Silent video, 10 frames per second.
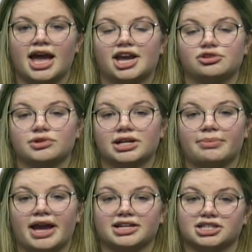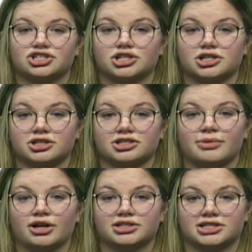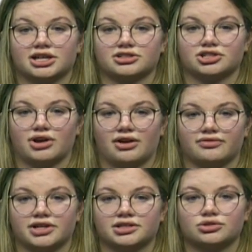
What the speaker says: and you need to pay attention to the small details in your outfit